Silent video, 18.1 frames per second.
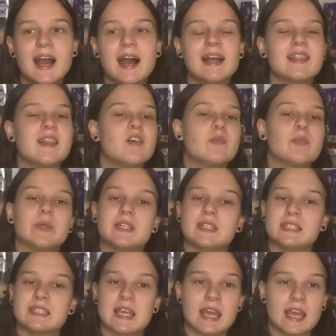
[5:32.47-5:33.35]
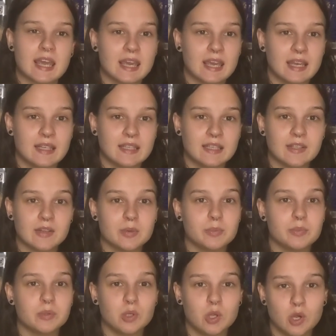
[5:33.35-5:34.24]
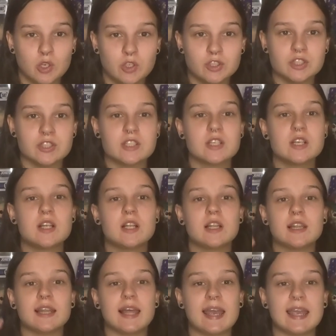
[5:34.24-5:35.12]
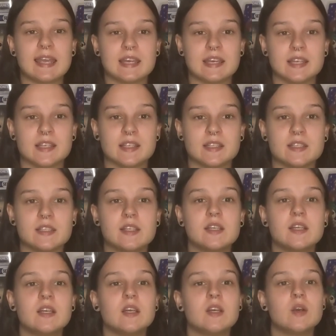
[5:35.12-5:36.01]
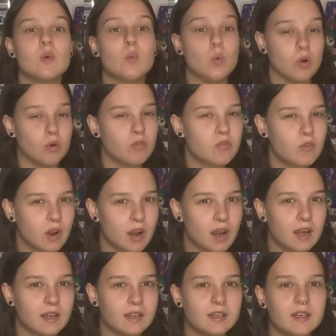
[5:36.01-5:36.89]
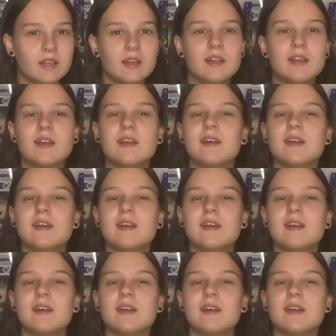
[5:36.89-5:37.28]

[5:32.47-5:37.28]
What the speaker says: I love Billie's hair, like the blonde, layered, wolf cut.